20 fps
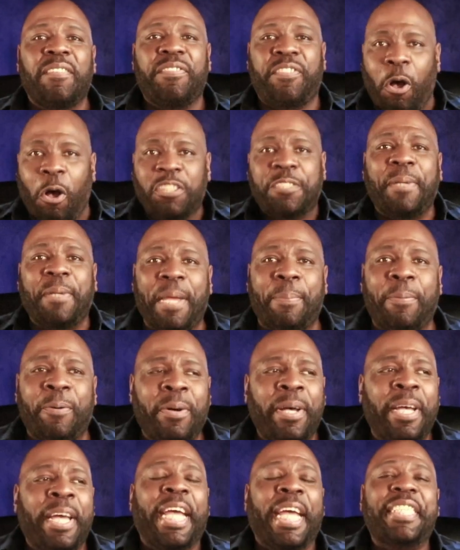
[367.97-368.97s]
Those
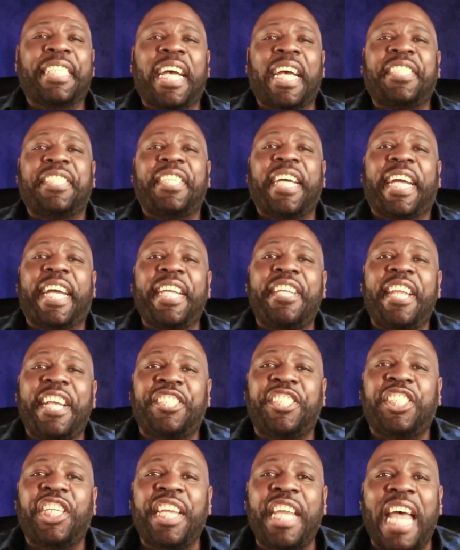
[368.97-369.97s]
people, it's because they're
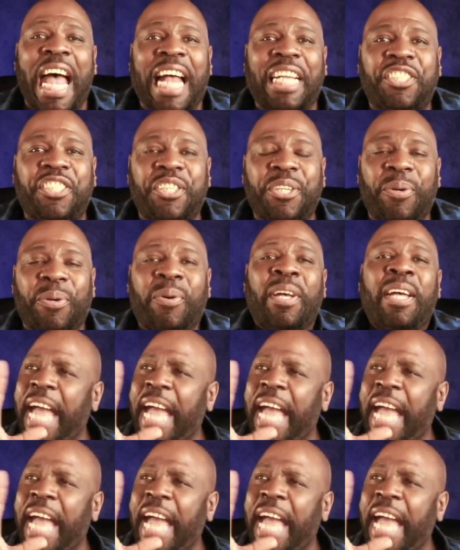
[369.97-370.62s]
conditioned not to.